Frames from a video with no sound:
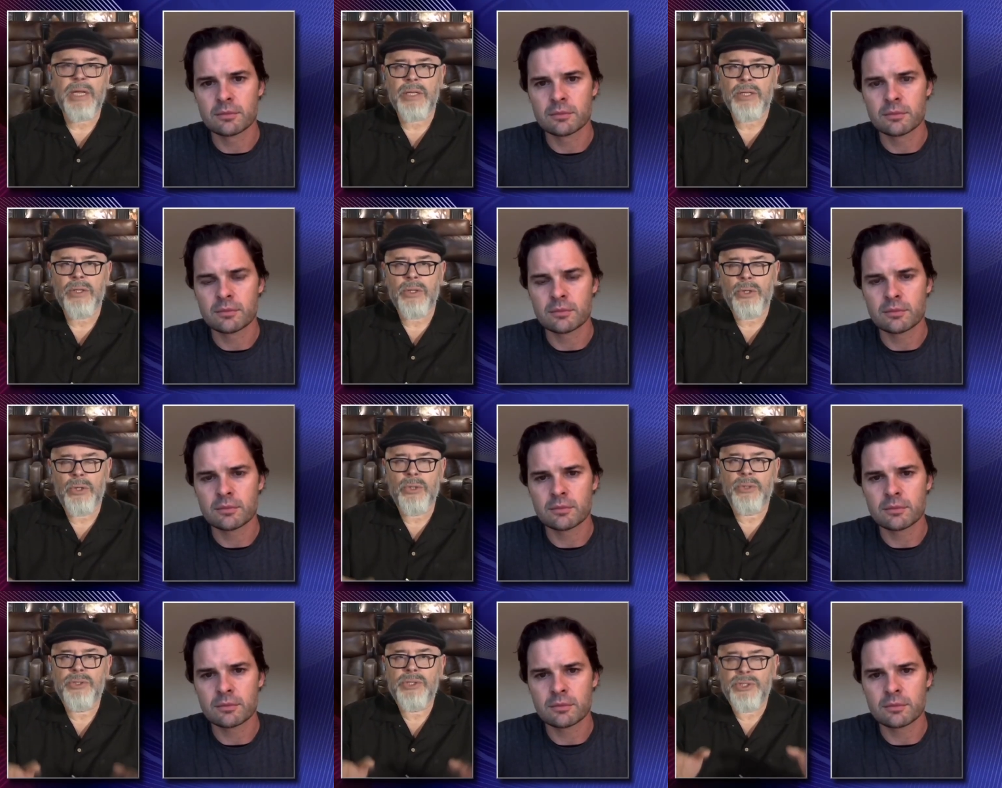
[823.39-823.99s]
Speaker 1: uh, you
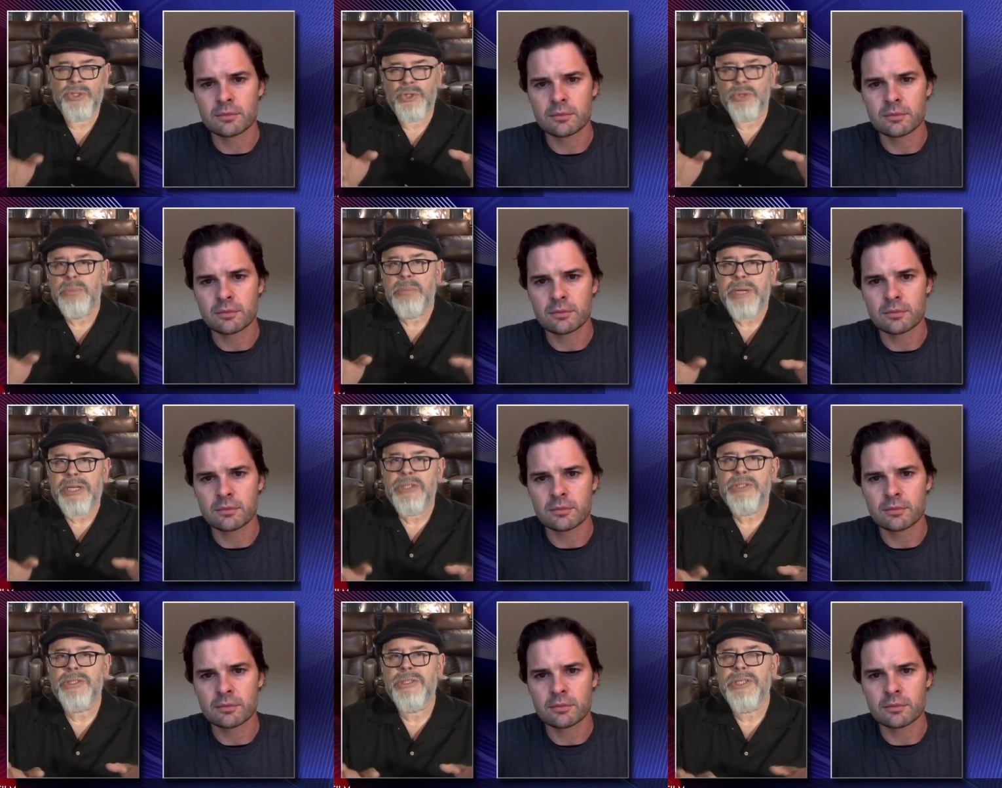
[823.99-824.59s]
know, since you
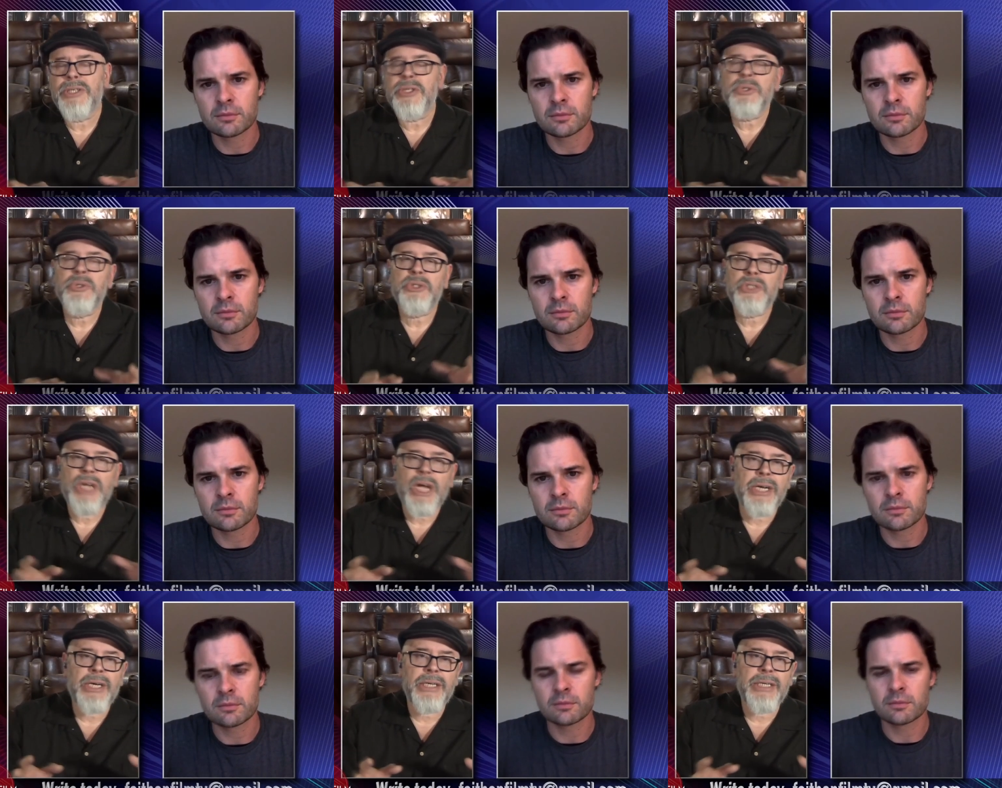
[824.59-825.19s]
mentioned that you
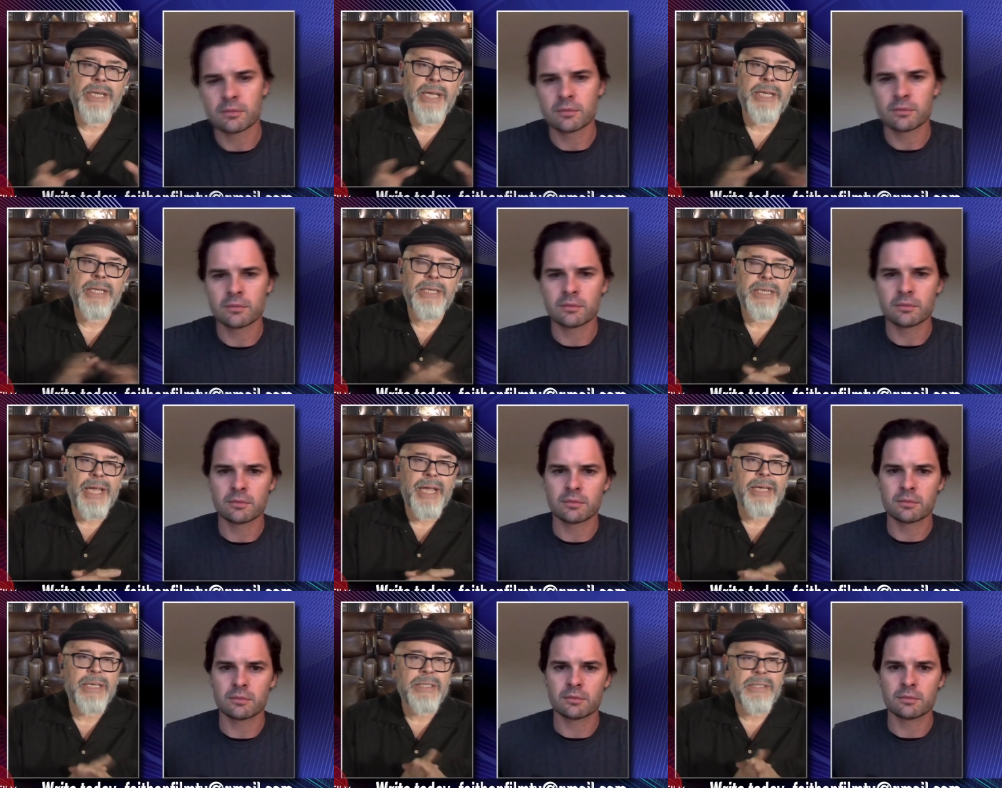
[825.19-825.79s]
shot it in eight
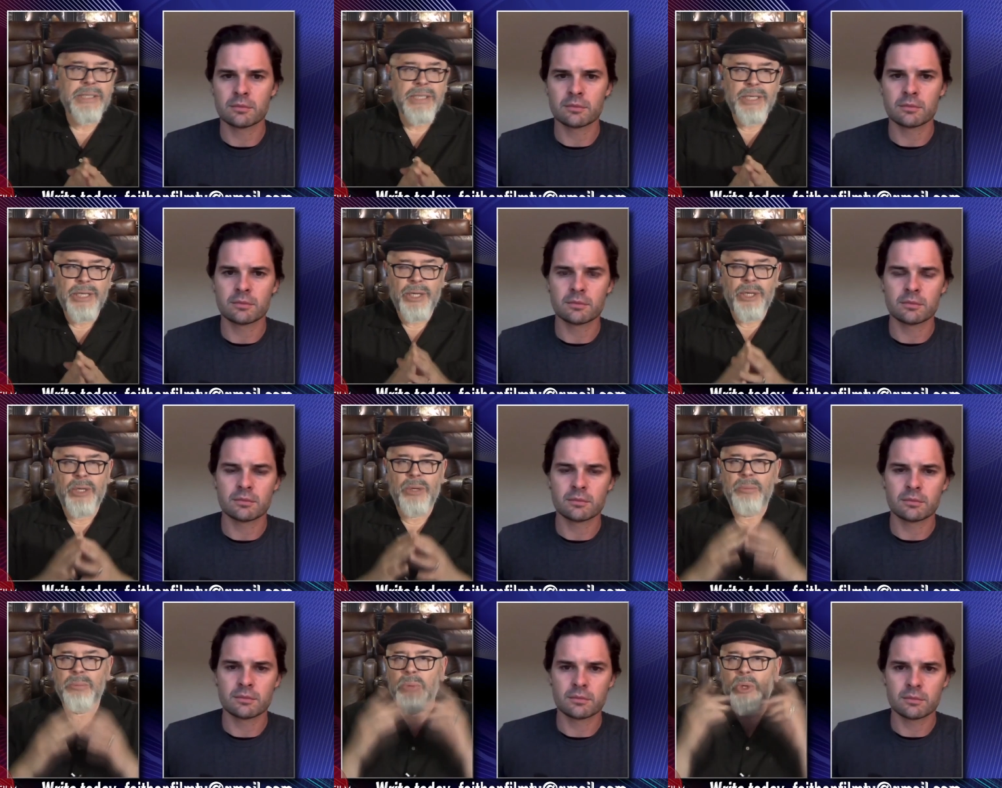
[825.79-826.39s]
days,
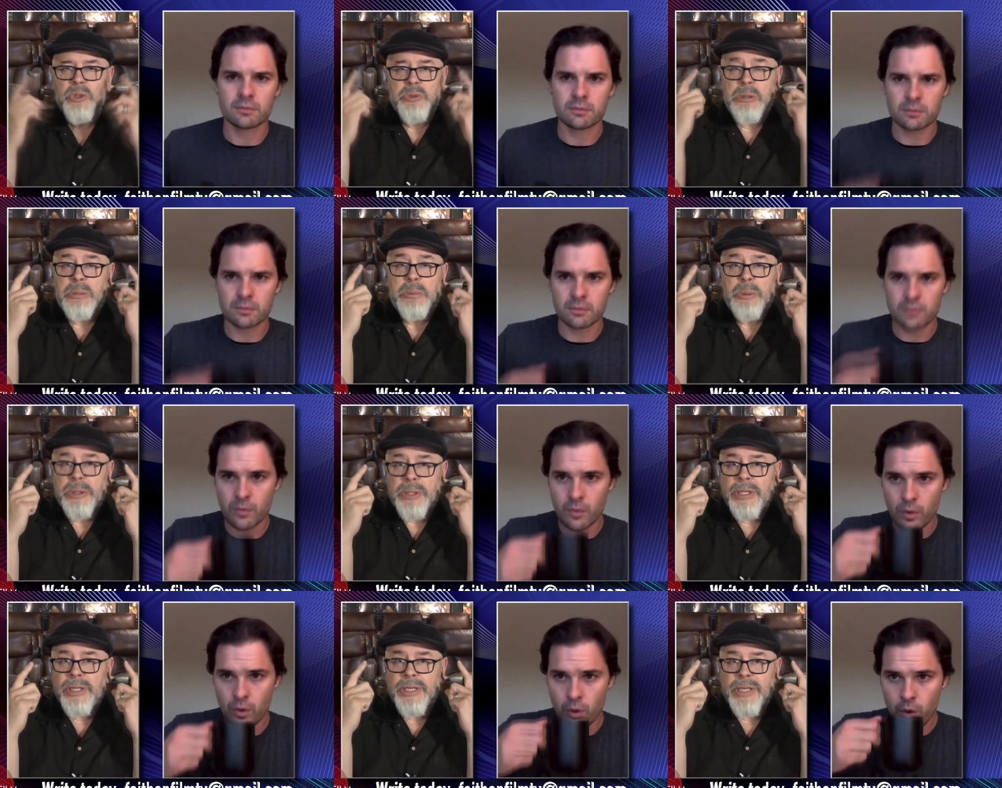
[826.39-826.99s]
most people
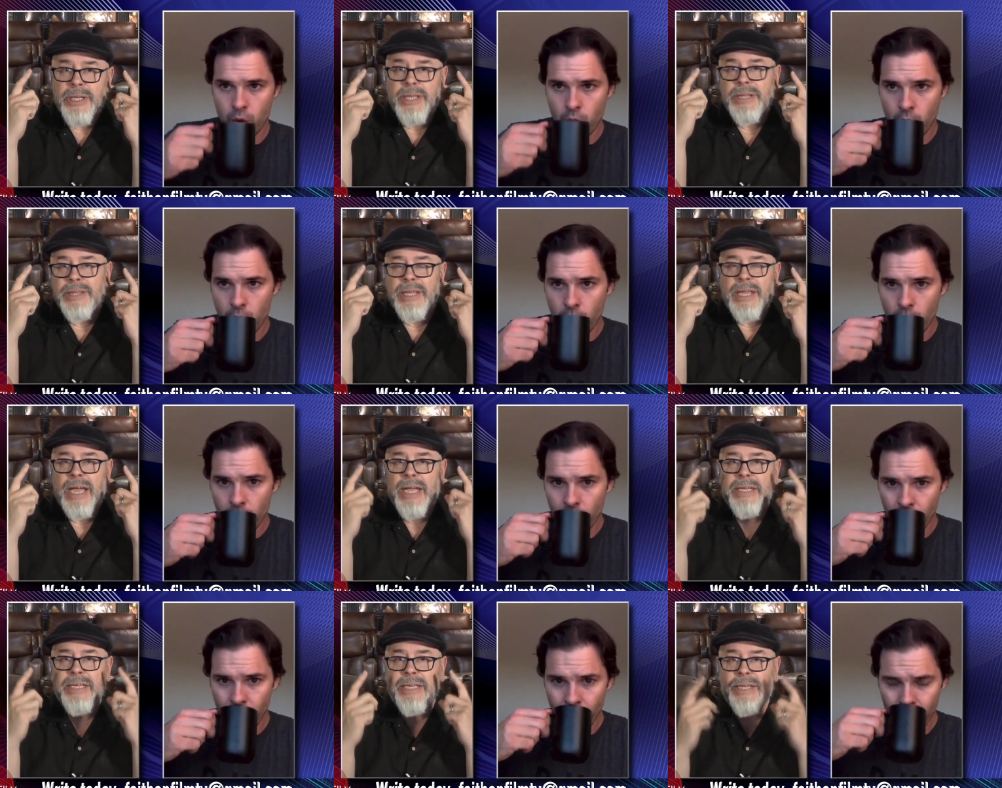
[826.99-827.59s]
can get the
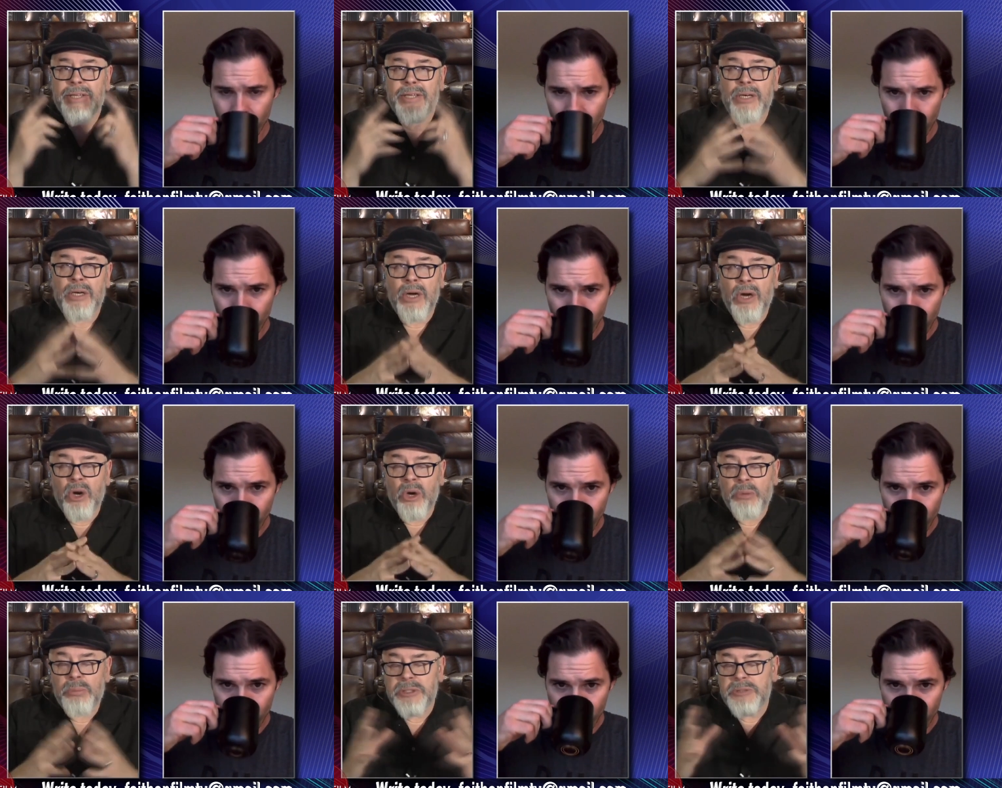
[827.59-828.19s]
idea that
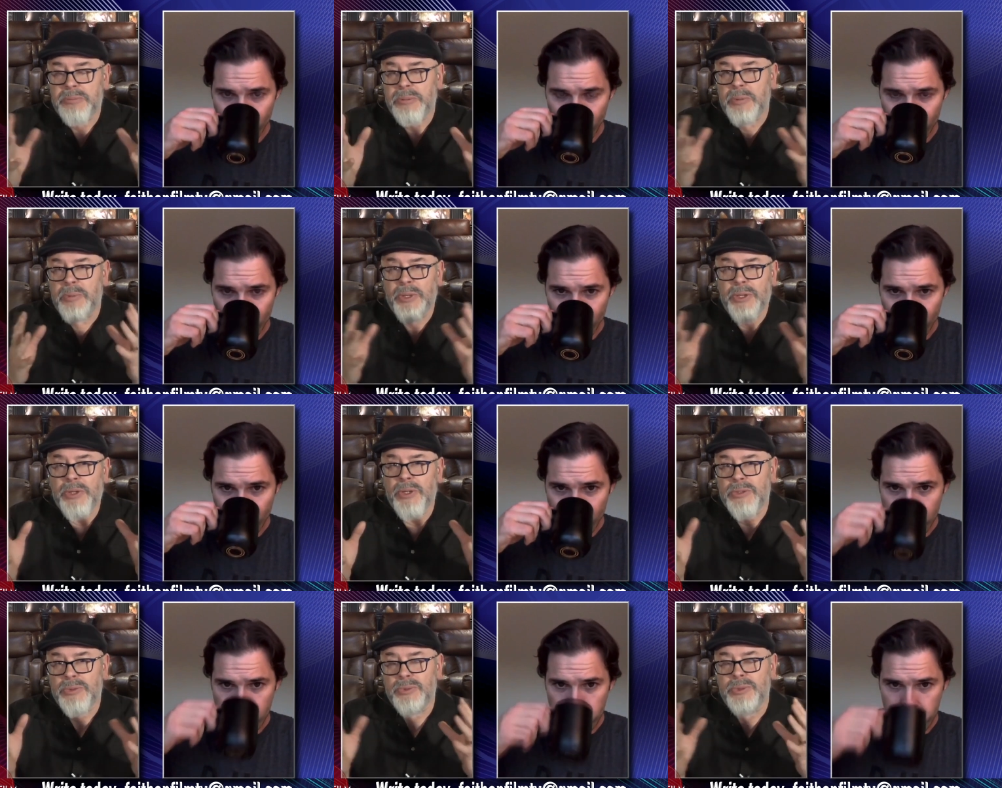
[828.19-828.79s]
oh, it must be one of
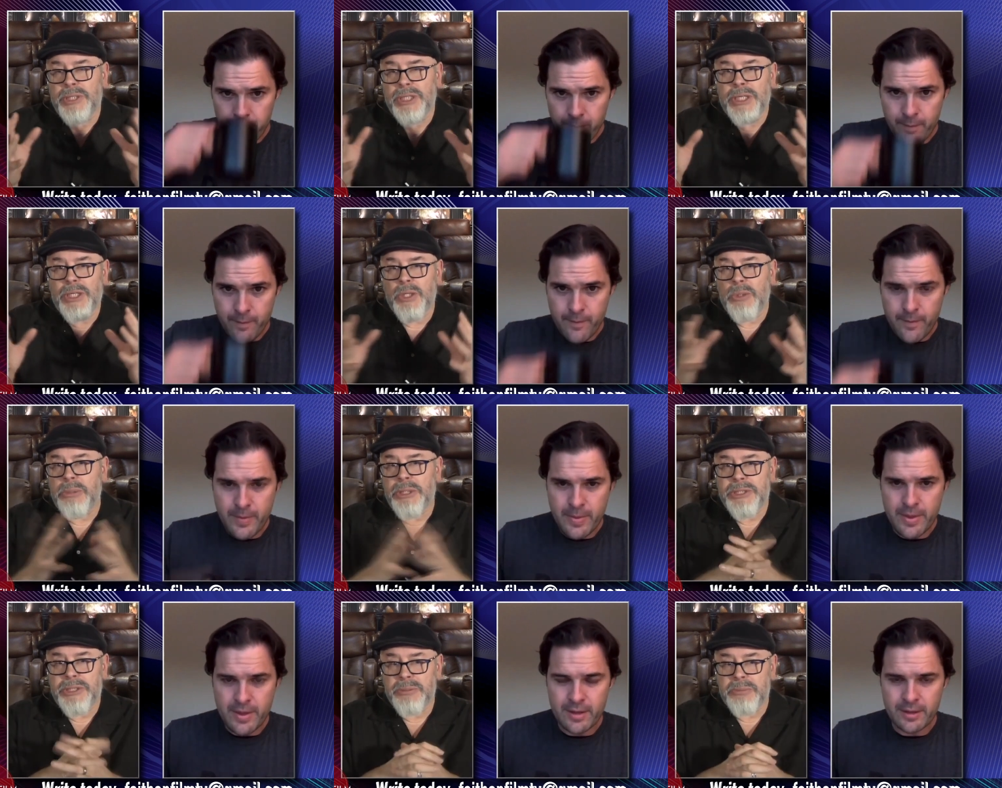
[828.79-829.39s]
those really low
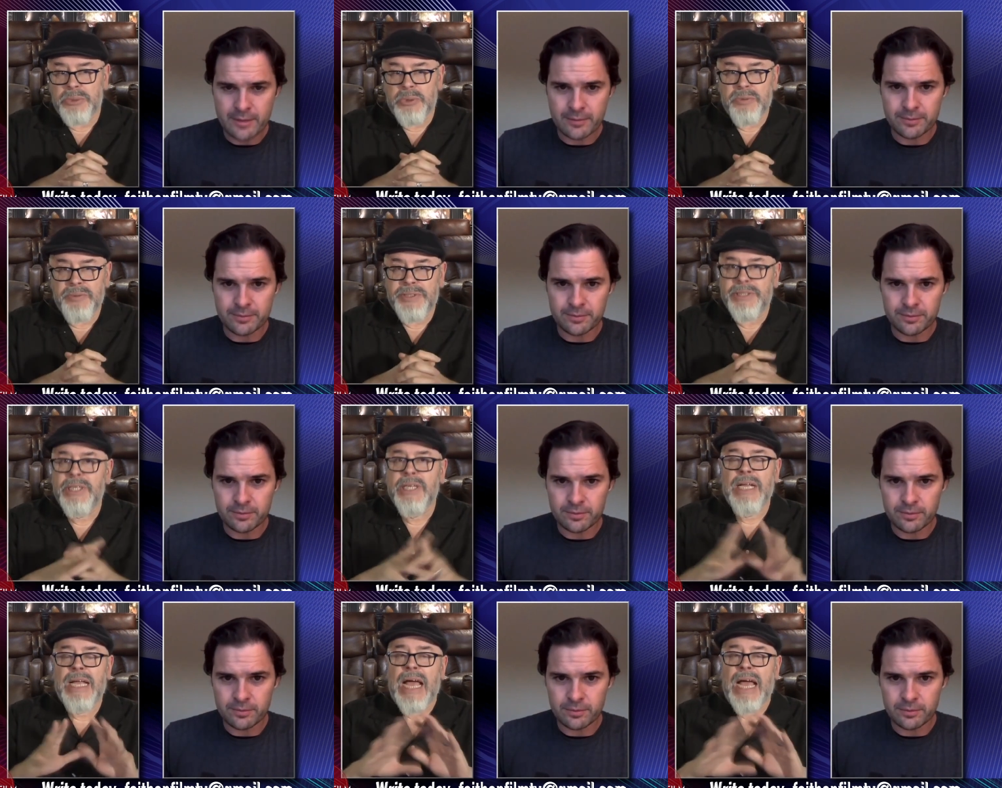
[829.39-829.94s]
budget movies.